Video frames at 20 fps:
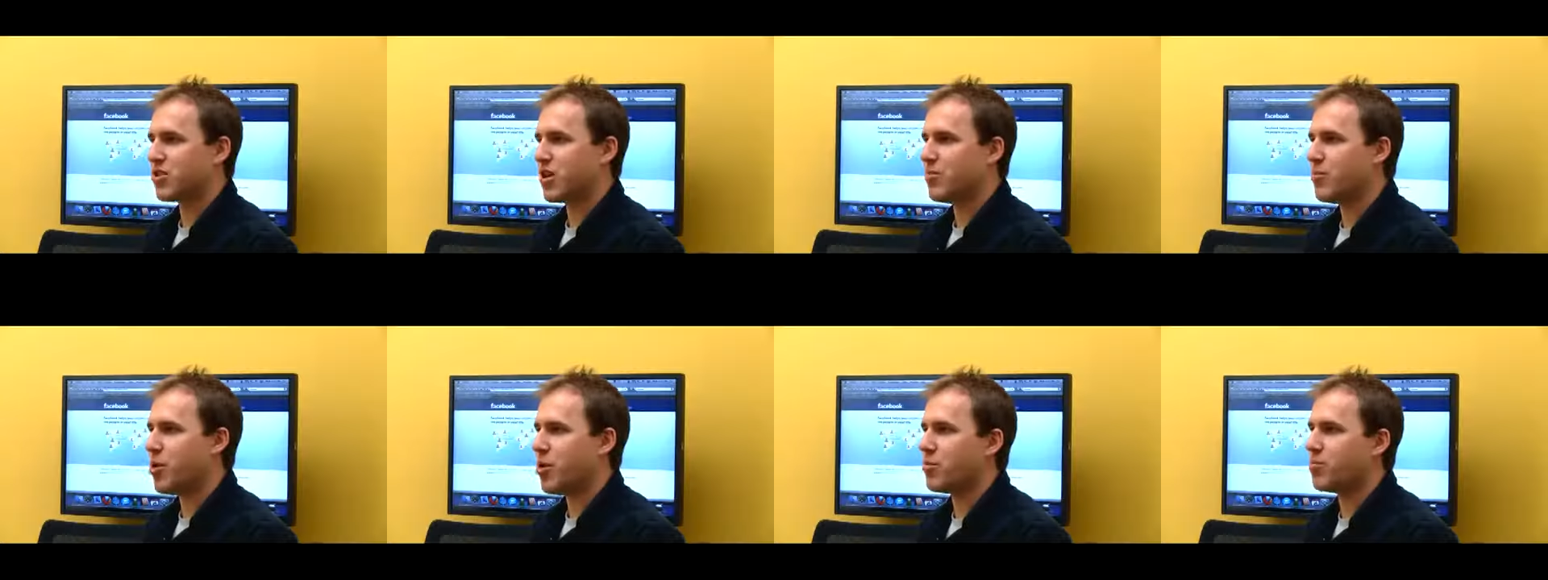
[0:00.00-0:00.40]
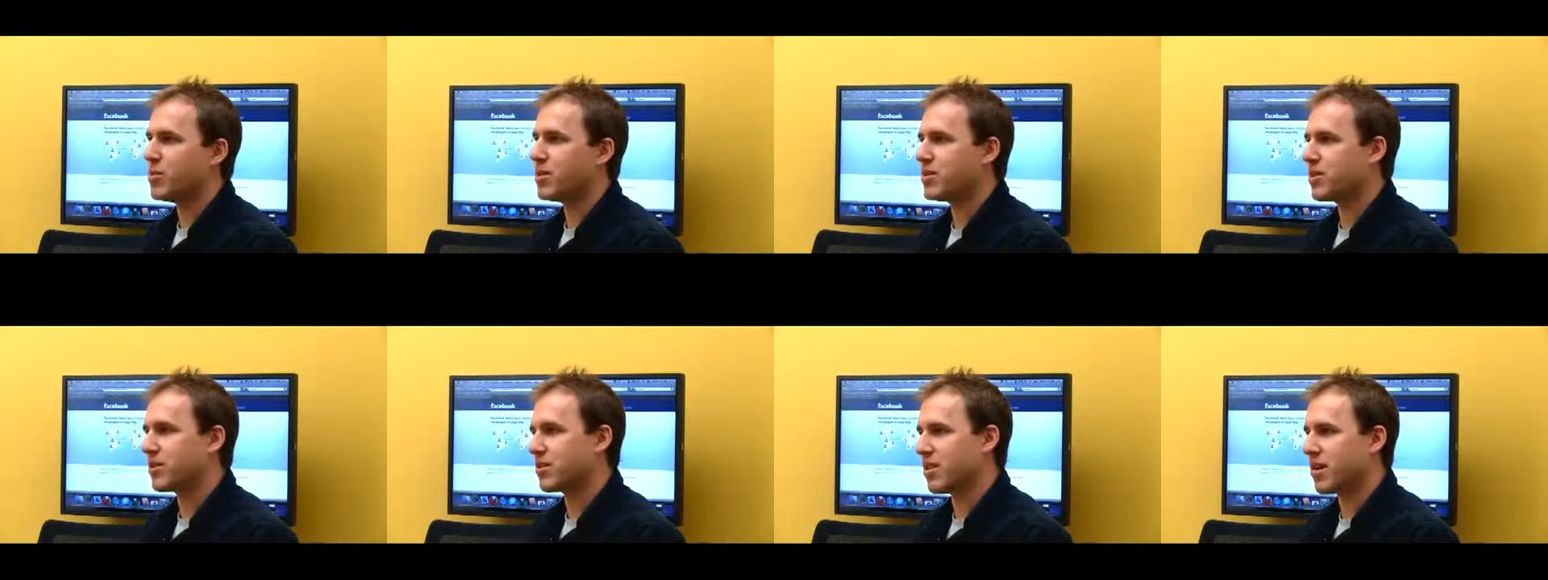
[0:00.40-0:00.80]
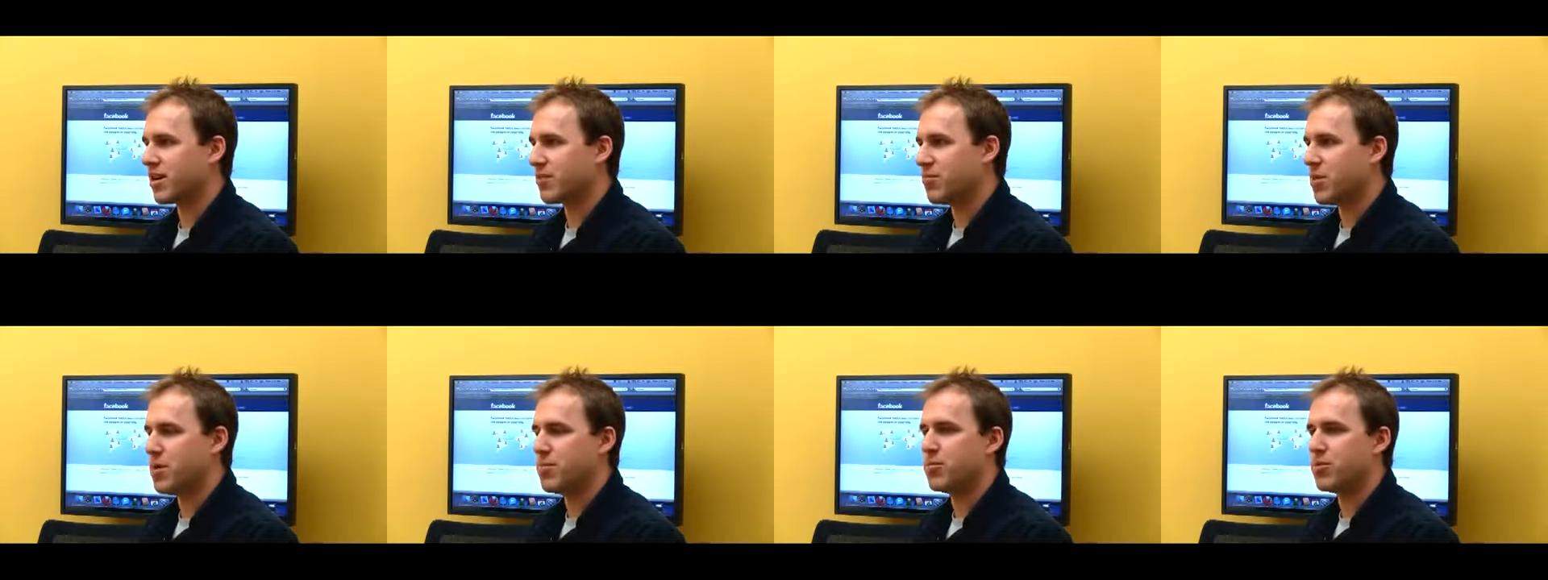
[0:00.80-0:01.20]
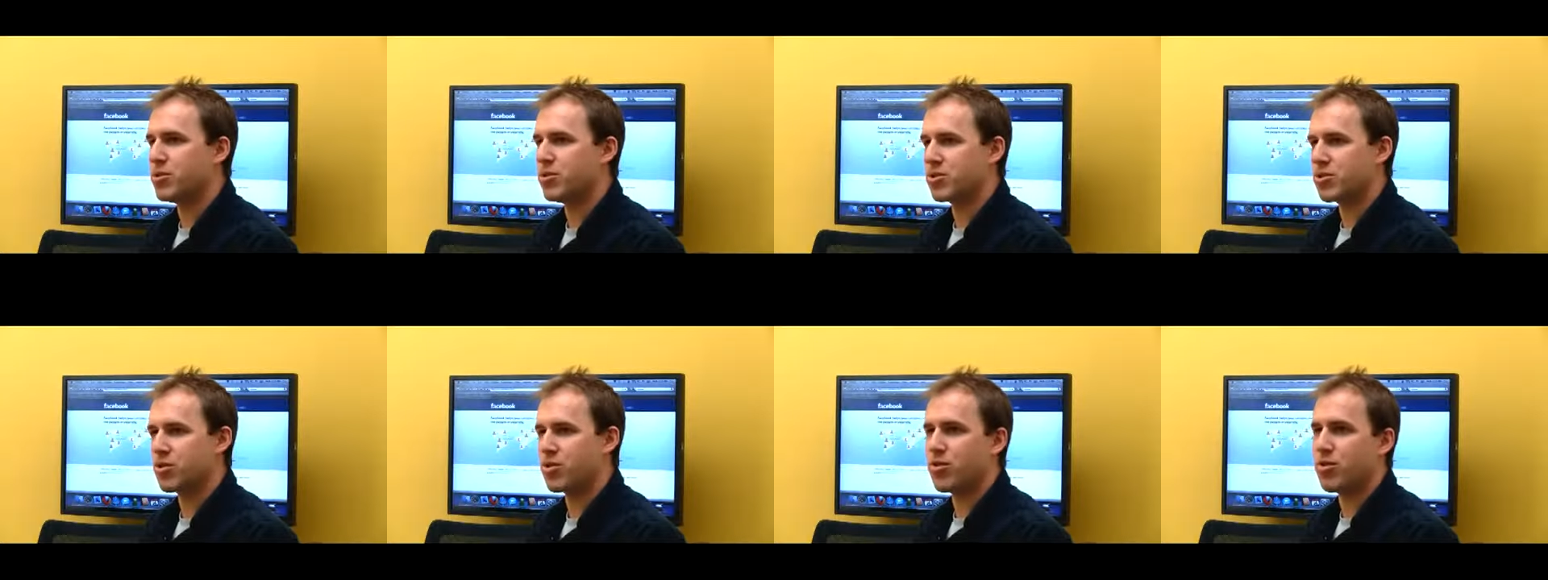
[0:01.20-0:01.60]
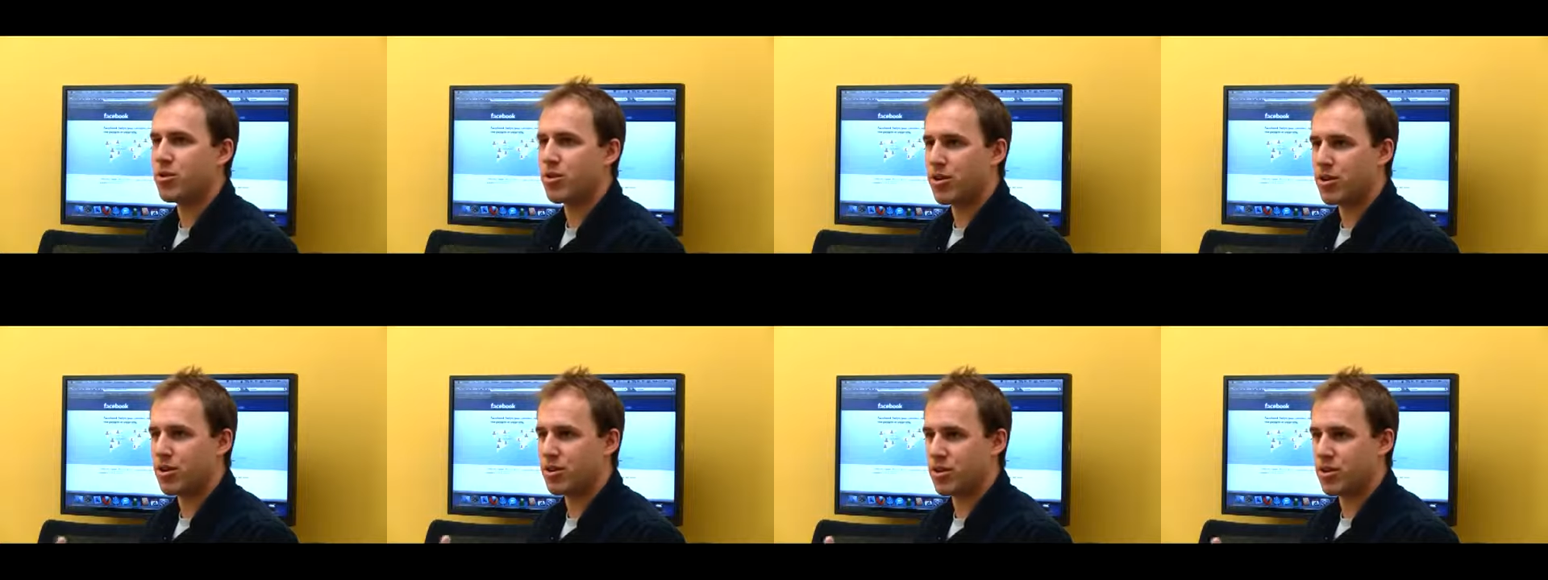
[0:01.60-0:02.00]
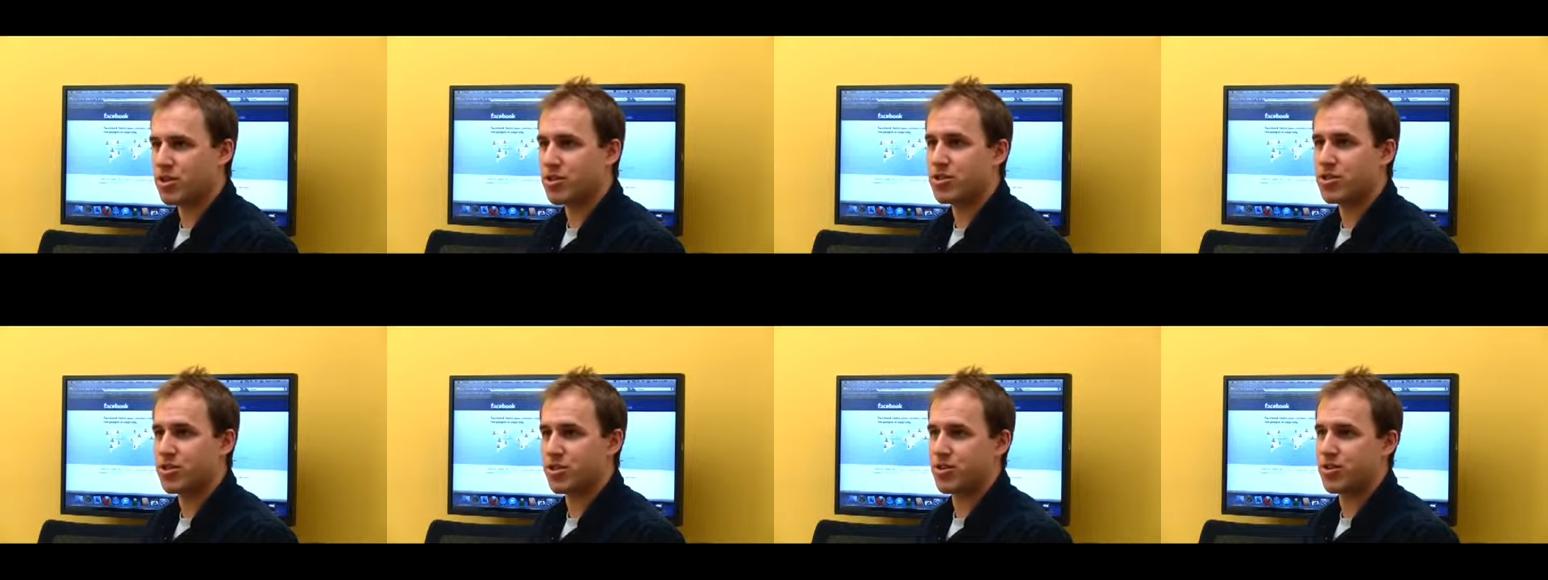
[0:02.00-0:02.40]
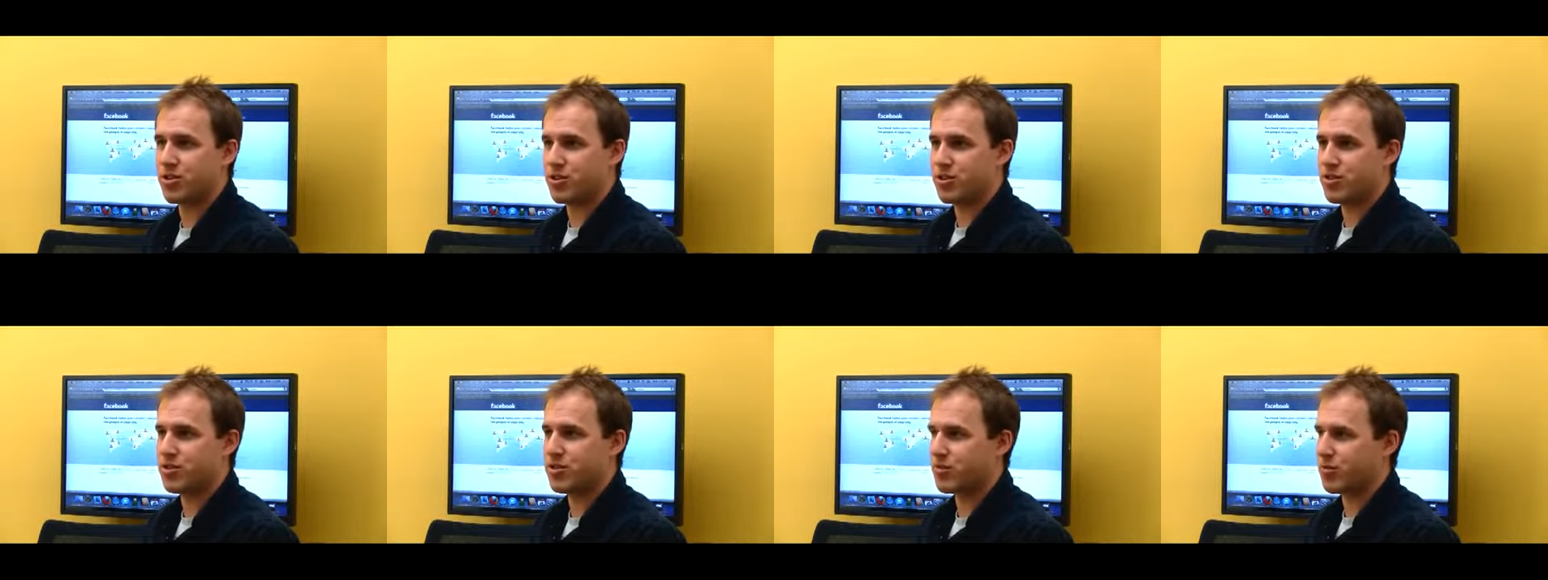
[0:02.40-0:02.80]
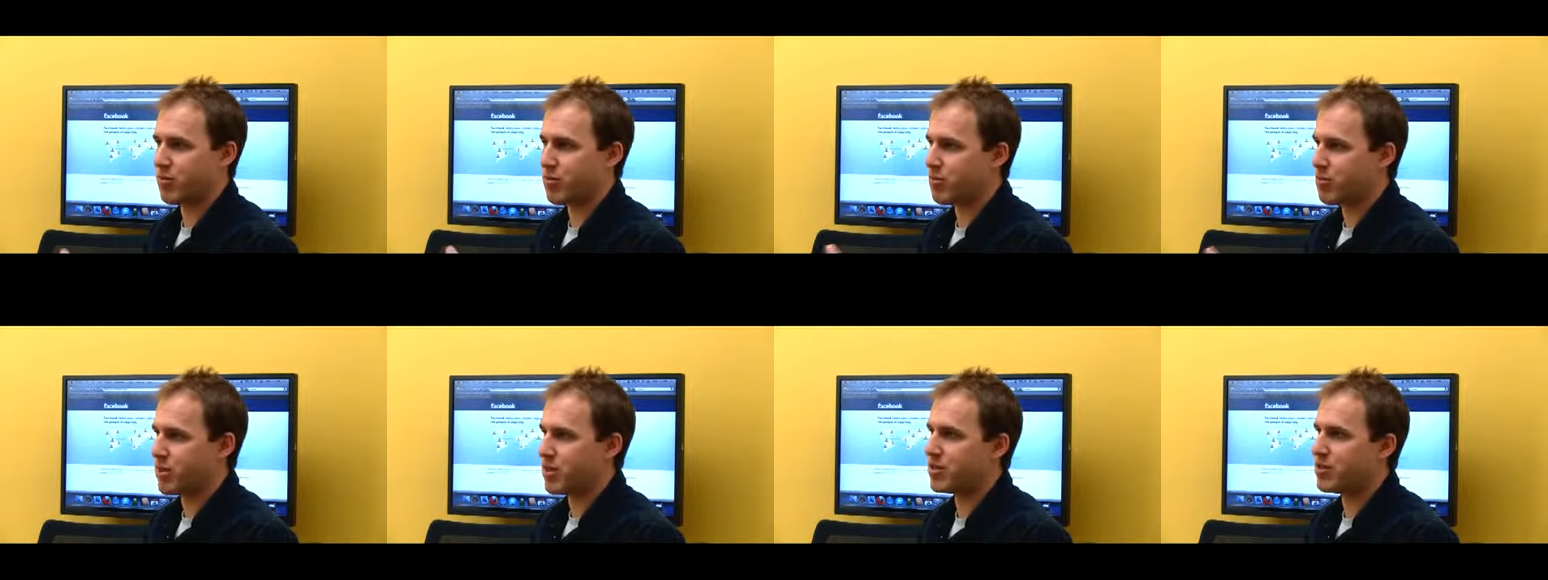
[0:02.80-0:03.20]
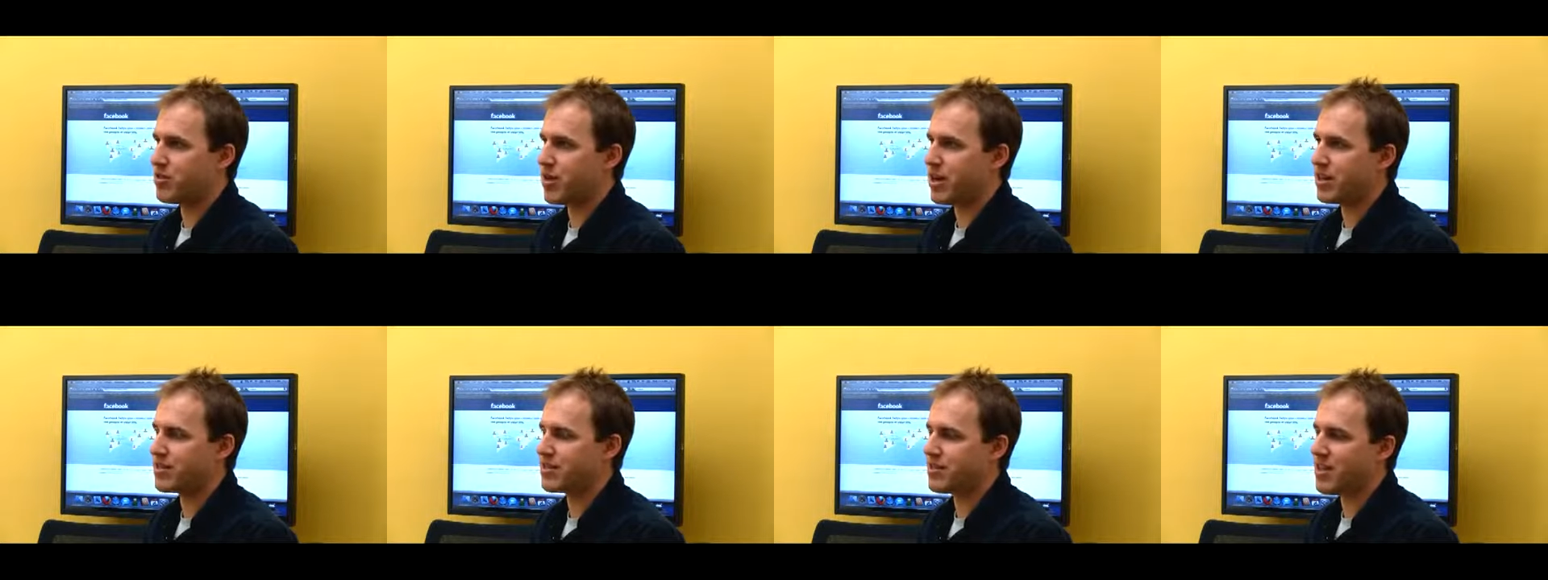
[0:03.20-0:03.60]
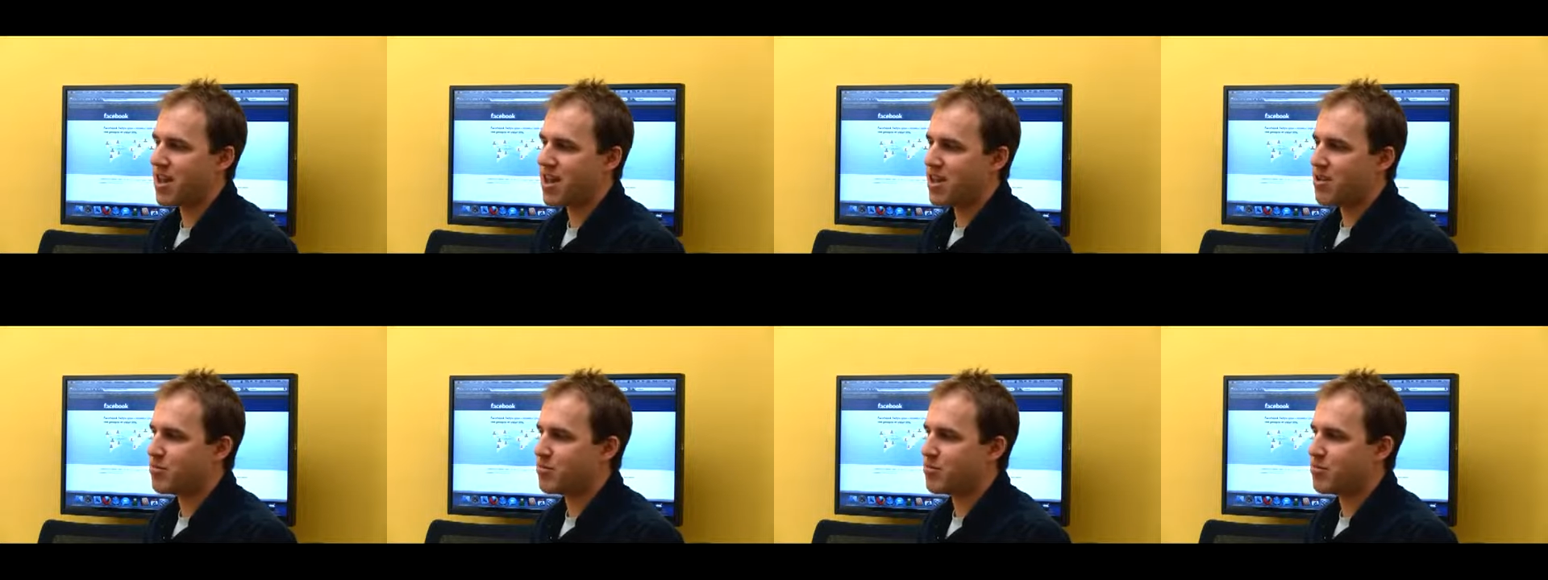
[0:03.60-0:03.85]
So I'm hoping that people's core concerns will be addressed,